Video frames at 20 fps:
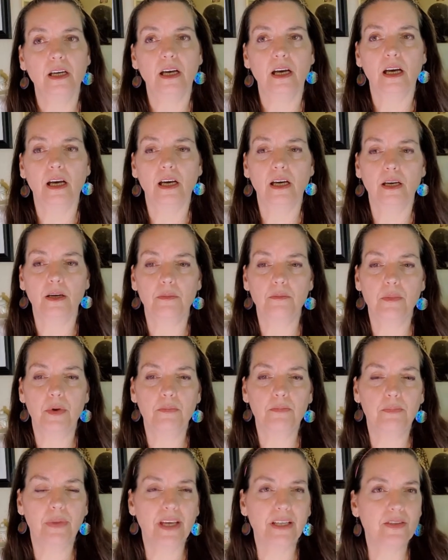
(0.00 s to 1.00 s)
um,
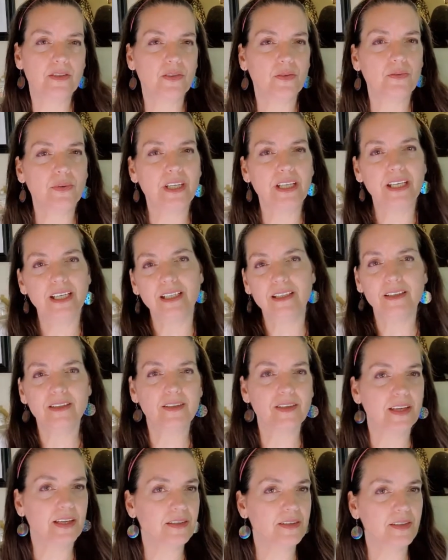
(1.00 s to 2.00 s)
benzoin
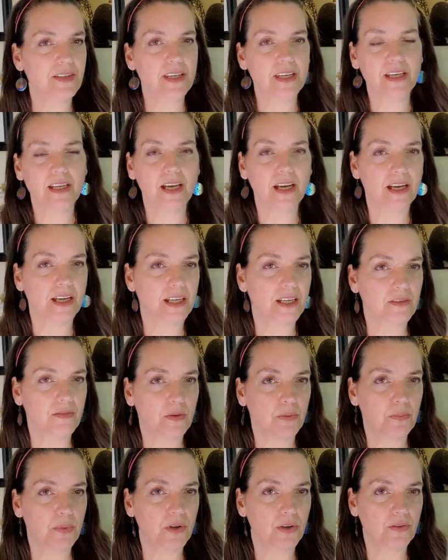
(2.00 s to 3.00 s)
incensey kind of
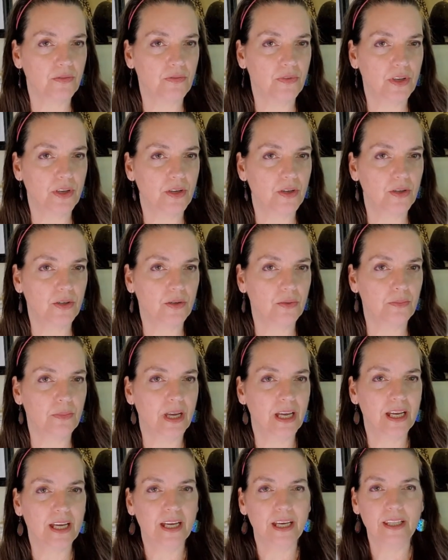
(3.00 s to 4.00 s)
a perfume.
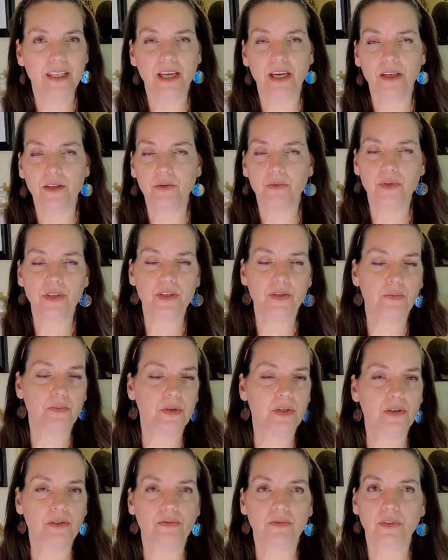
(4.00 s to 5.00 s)
The other one's a
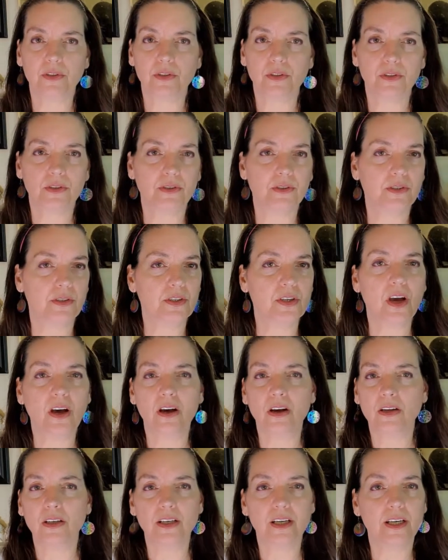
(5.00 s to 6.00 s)
beautiful
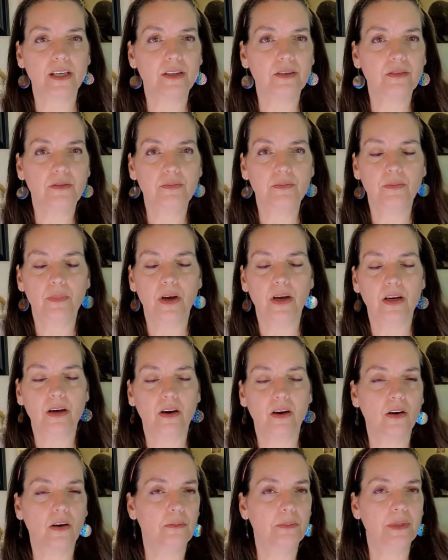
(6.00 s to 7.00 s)
tonka,
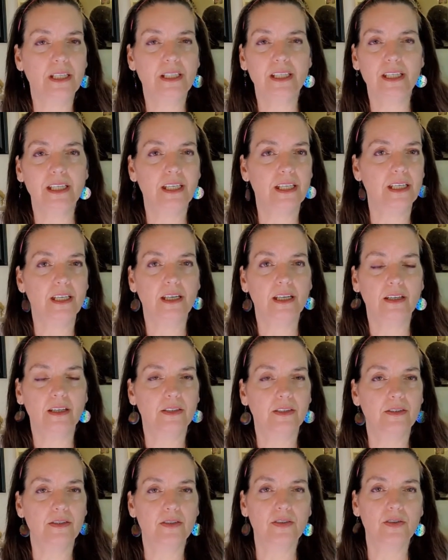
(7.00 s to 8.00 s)
almondy,
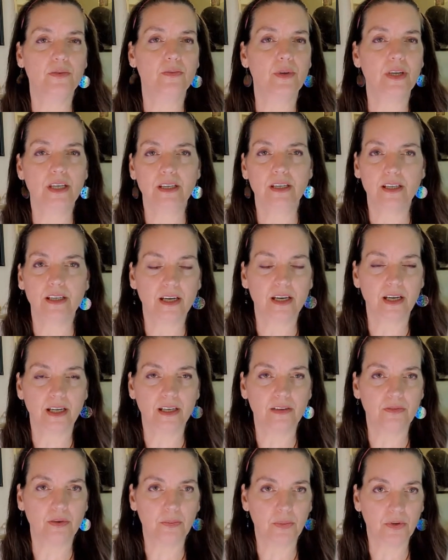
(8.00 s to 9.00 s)
sweet kind
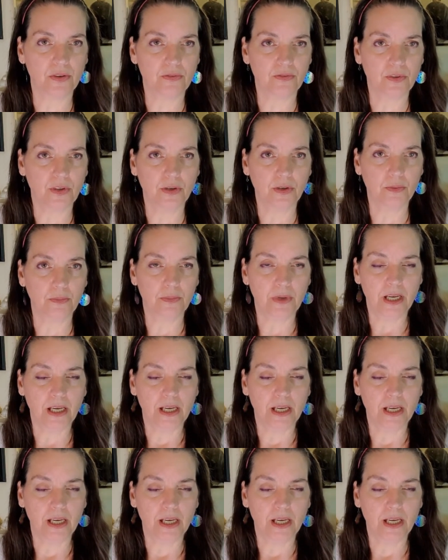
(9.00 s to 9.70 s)
of a perfume.